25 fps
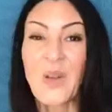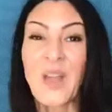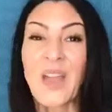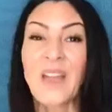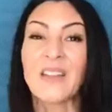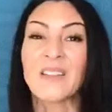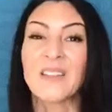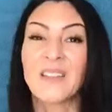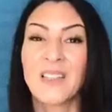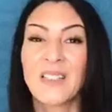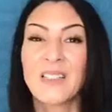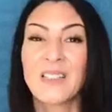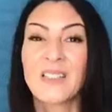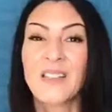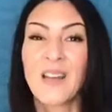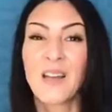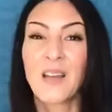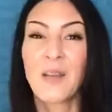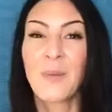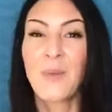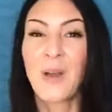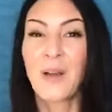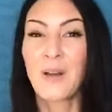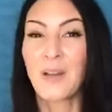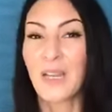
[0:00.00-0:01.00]
Okay, let's
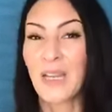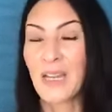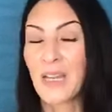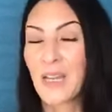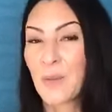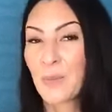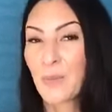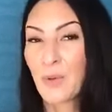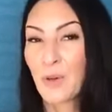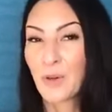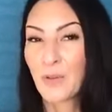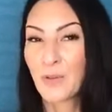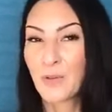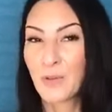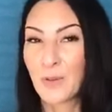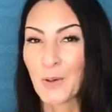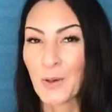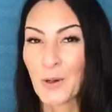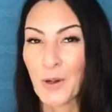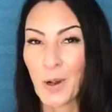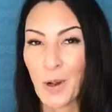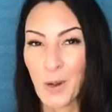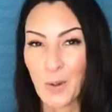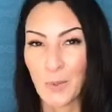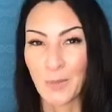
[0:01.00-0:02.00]
talk about getting approved
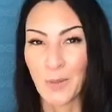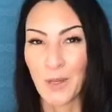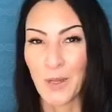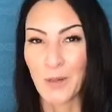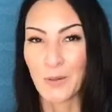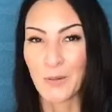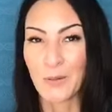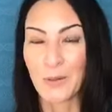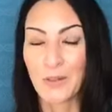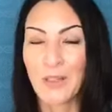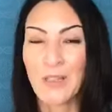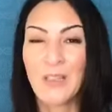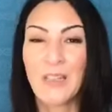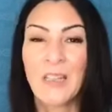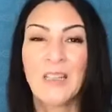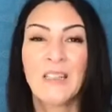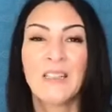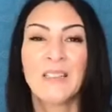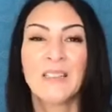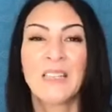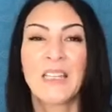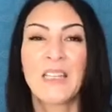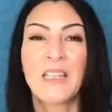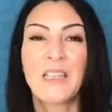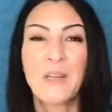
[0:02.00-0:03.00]
for a home loan.
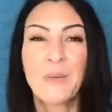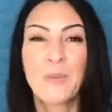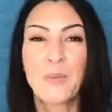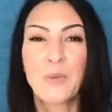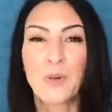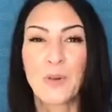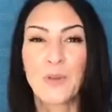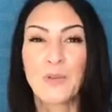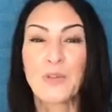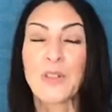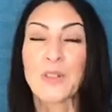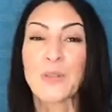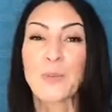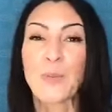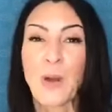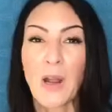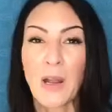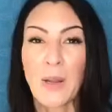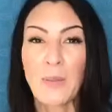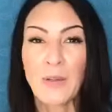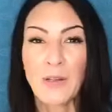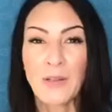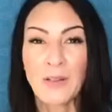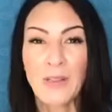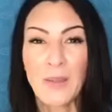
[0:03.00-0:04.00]
Getting approved is
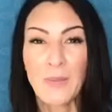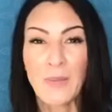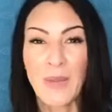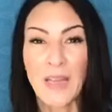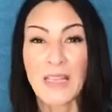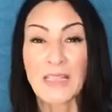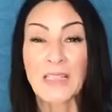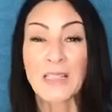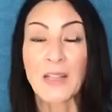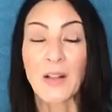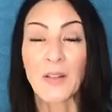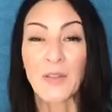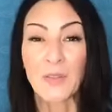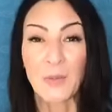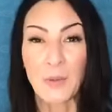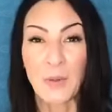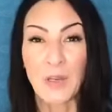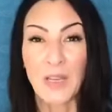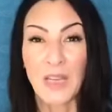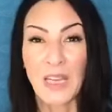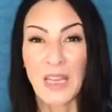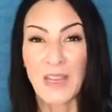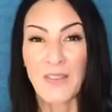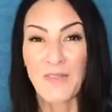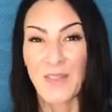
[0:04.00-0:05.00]
primarily based on
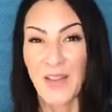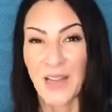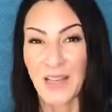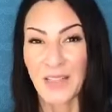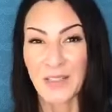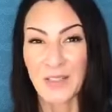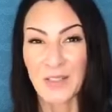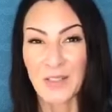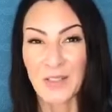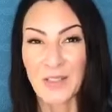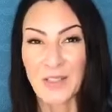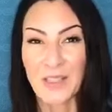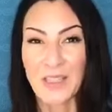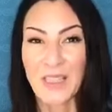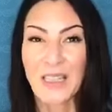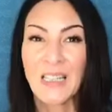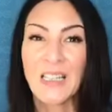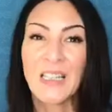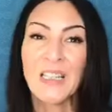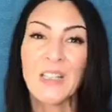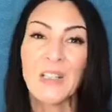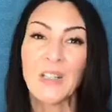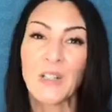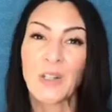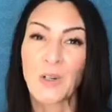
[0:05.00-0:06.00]
three key factors:
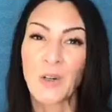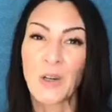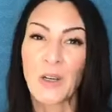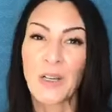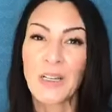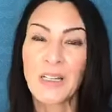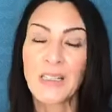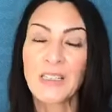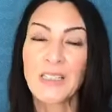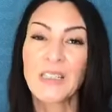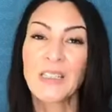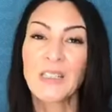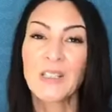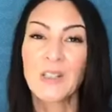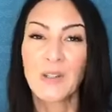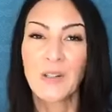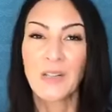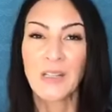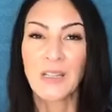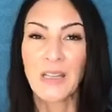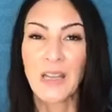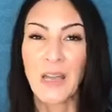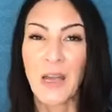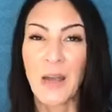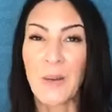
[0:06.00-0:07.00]
your credit,
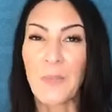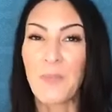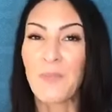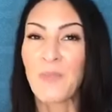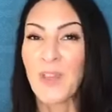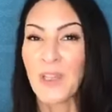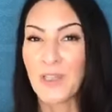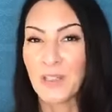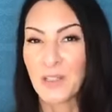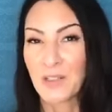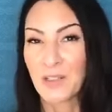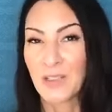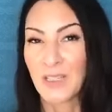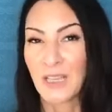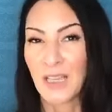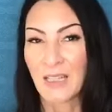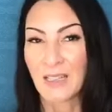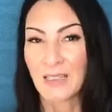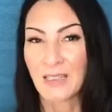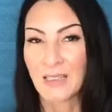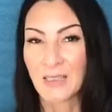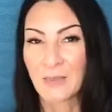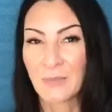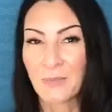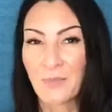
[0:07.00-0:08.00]
your income, and your
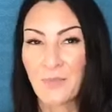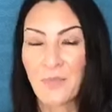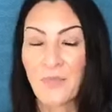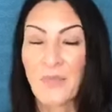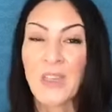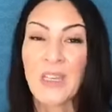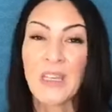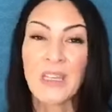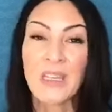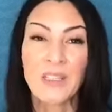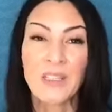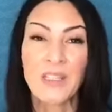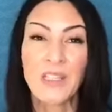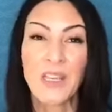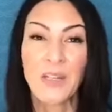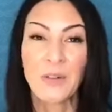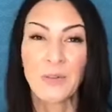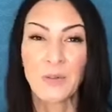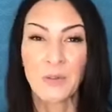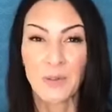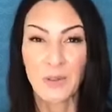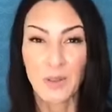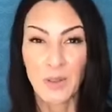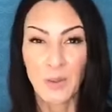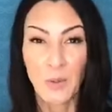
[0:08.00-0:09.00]
debt. In
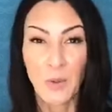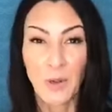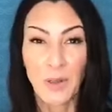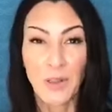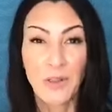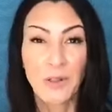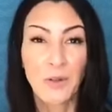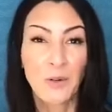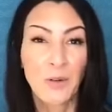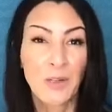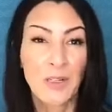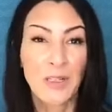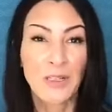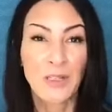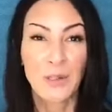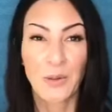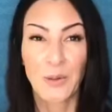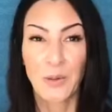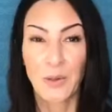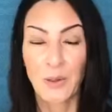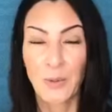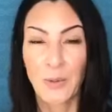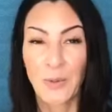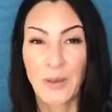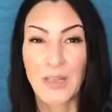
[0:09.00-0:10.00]
general, you want your credit
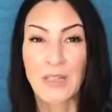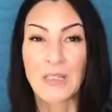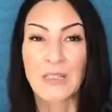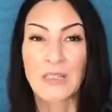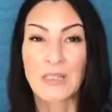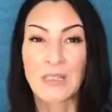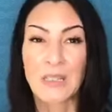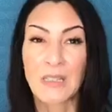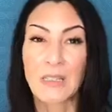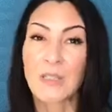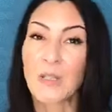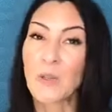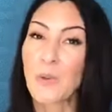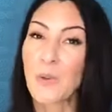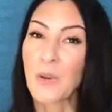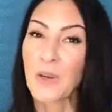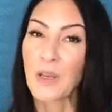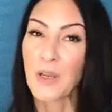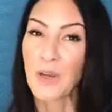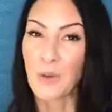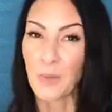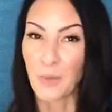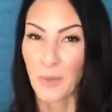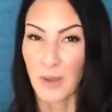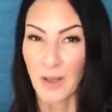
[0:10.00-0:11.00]
score to be a
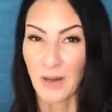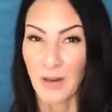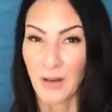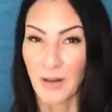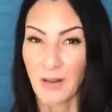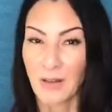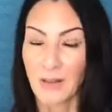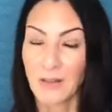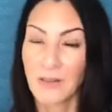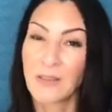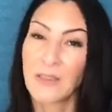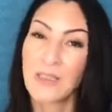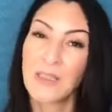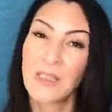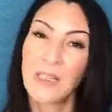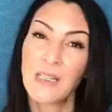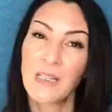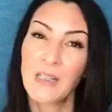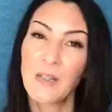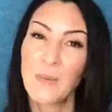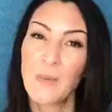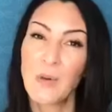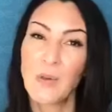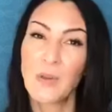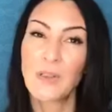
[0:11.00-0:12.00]
620 or better to
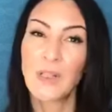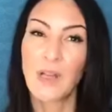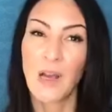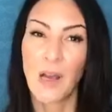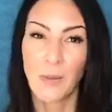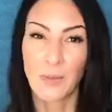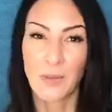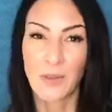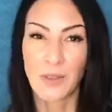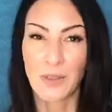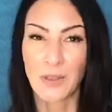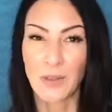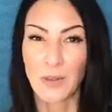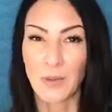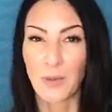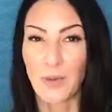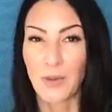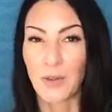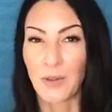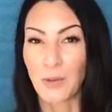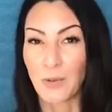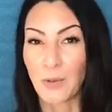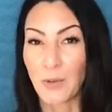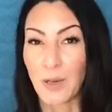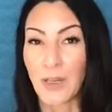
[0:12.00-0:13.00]
get the most options
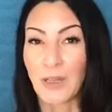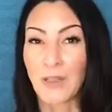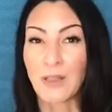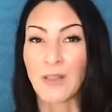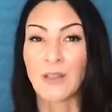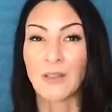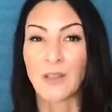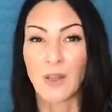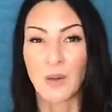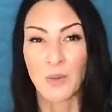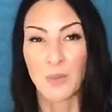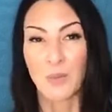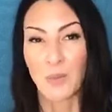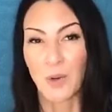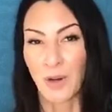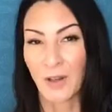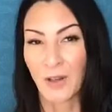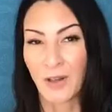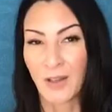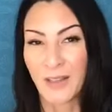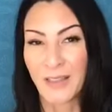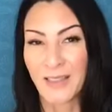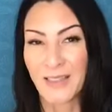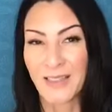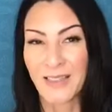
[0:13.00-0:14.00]
with your rate and loan
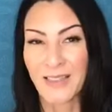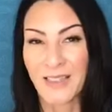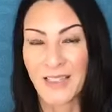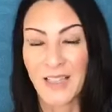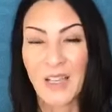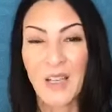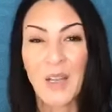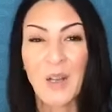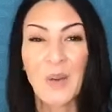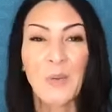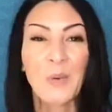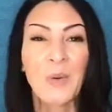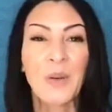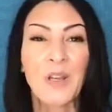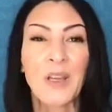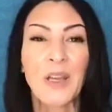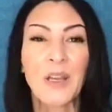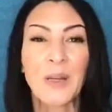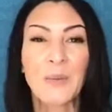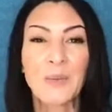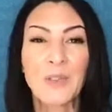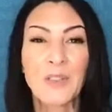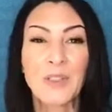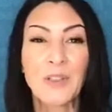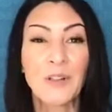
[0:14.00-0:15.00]
products. When
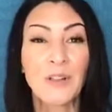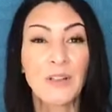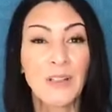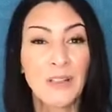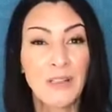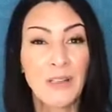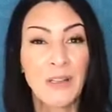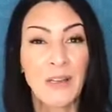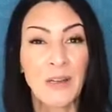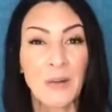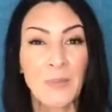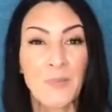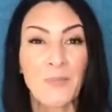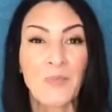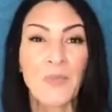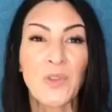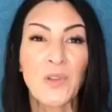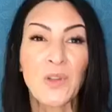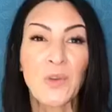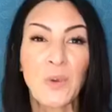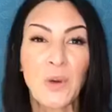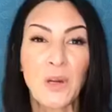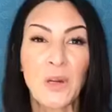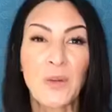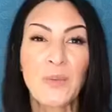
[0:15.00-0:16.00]
it comes to your income,
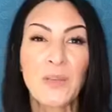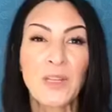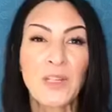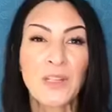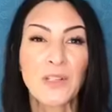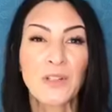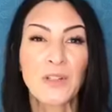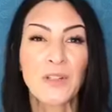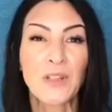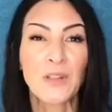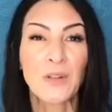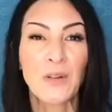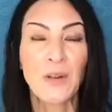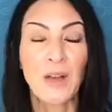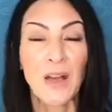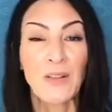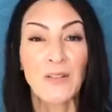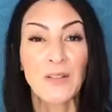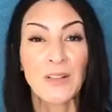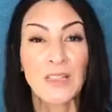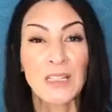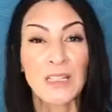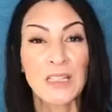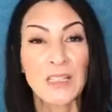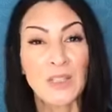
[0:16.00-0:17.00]
you want to make sure that you
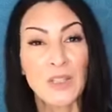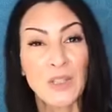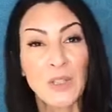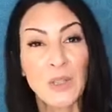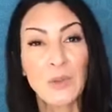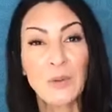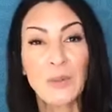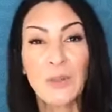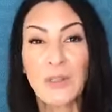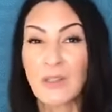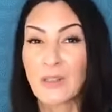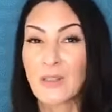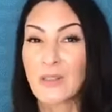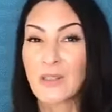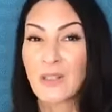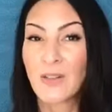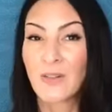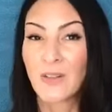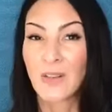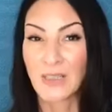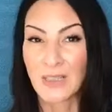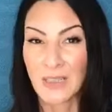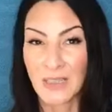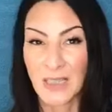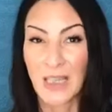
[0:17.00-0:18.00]
have at least 2 years
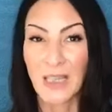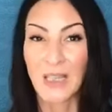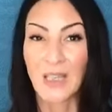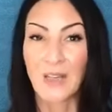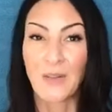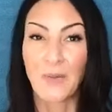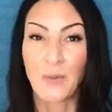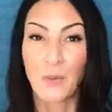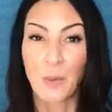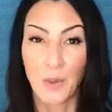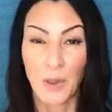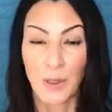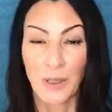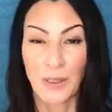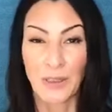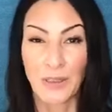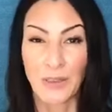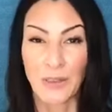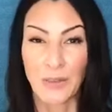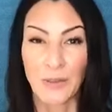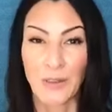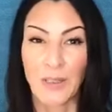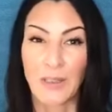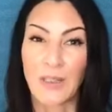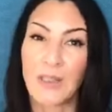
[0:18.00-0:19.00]
of consecutive work
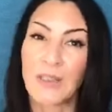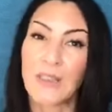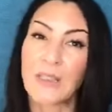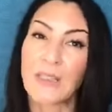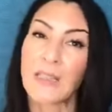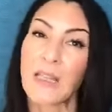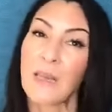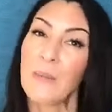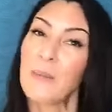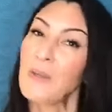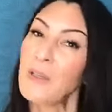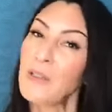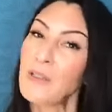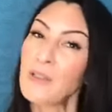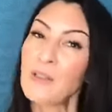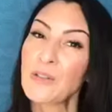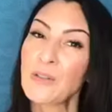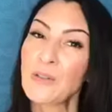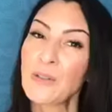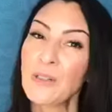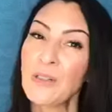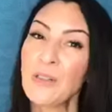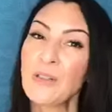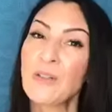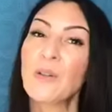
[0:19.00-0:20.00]
history in the same
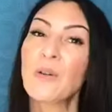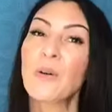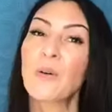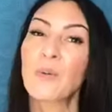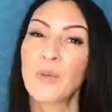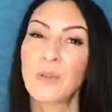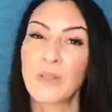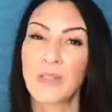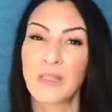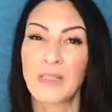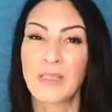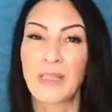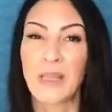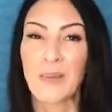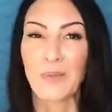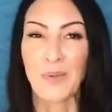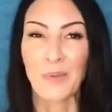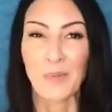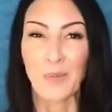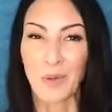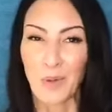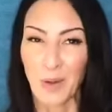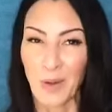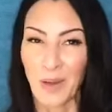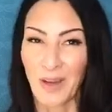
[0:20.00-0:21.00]
industry or with the same
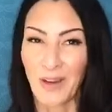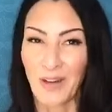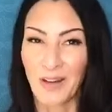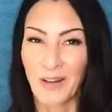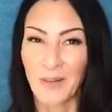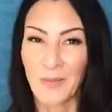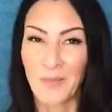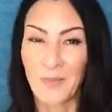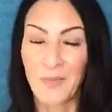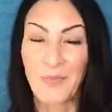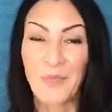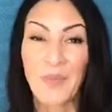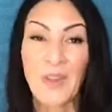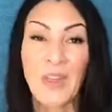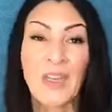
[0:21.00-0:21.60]
employer.